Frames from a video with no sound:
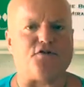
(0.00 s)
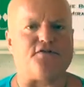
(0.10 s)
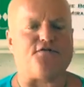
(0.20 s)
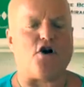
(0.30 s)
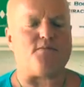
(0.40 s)
you
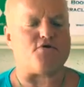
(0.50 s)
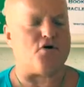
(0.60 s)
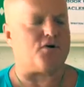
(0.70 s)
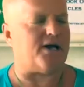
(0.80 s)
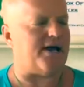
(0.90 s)
can farm your
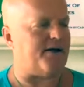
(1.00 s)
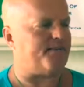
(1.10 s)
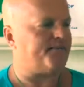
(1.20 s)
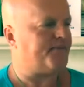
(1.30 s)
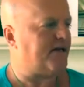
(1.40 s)
own
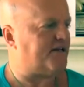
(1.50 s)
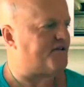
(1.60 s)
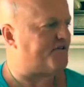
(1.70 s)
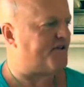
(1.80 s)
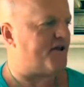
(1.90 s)
land.
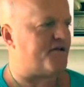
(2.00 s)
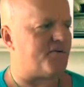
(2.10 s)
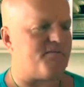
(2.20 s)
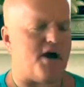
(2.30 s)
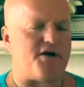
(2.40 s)
It's just
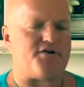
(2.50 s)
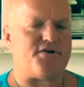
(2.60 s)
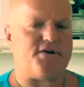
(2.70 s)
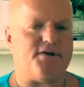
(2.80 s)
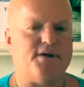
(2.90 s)
another
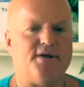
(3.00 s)
reminder.